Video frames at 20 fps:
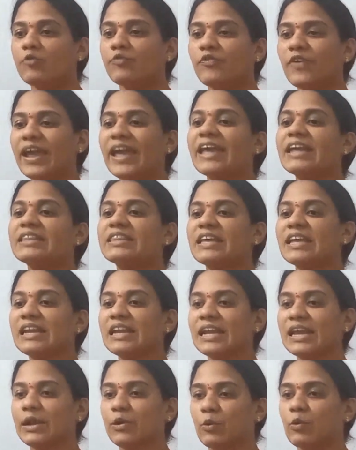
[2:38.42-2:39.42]
where they
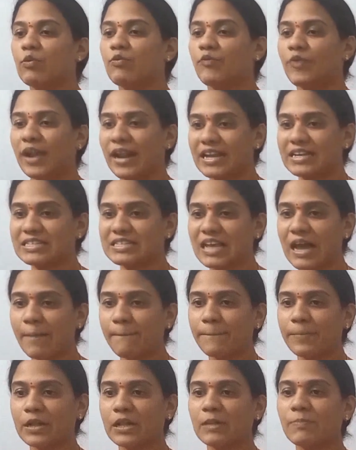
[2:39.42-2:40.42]
live. For
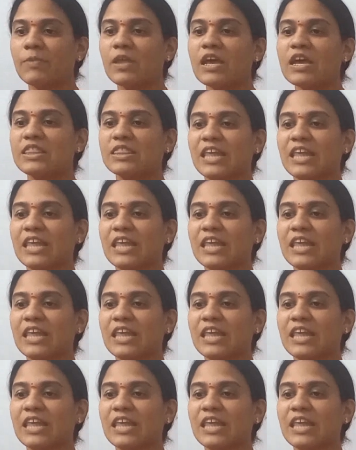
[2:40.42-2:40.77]
example,